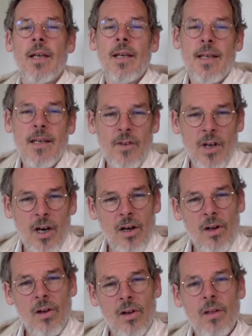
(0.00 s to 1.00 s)
heaving
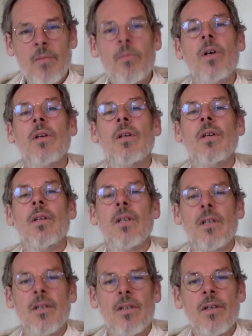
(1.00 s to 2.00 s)
all the muck
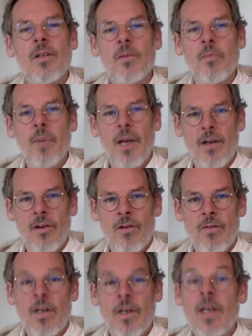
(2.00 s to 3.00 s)
and dirt back
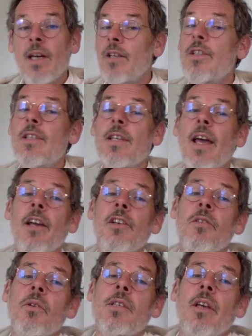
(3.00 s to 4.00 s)
over. And she sang
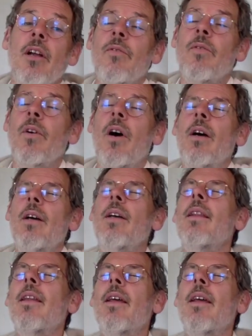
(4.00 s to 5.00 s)
to herself, Oh,
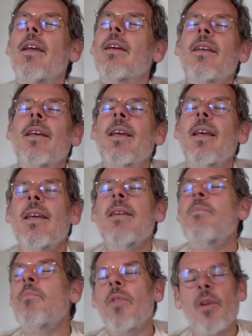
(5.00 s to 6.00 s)
they can
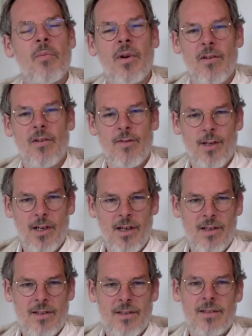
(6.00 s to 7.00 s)
keep their perfect
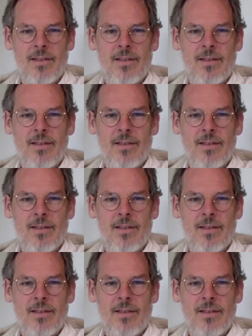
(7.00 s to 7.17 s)
lawn.